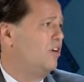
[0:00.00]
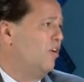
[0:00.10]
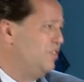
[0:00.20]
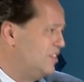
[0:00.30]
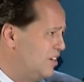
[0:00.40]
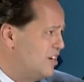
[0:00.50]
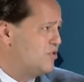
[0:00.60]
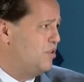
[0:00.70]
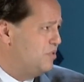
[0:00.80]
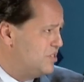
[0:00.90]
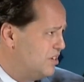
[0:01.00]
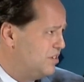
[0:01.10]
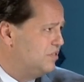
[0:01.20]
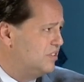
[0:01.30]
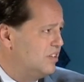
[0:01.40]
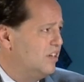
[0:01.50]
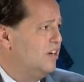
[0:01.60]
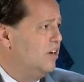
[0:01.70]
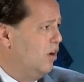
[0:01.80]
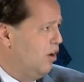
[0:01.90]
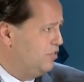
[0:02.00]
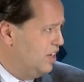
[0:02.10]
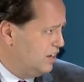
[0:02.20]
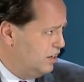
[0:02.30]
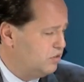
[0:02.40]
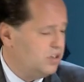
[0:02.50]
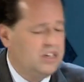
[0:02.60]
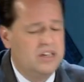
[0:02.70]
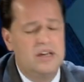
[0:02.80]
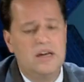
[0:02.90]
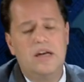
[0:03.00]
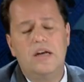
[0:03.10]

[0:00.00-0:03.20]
of international reserves of the country. Sure.